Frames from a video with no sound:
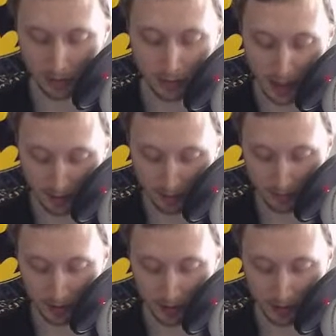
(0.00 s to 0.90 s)
Include that.
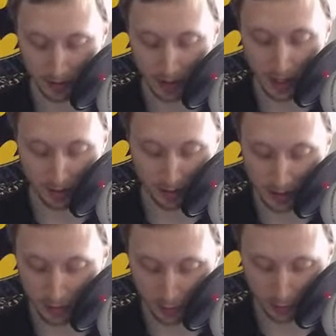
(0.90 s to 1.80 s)
Not
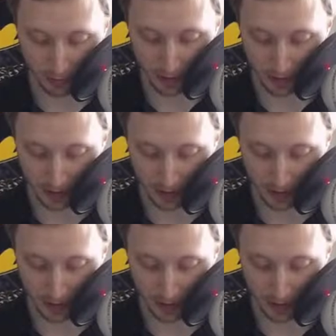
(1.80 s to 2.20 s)
equal to or greater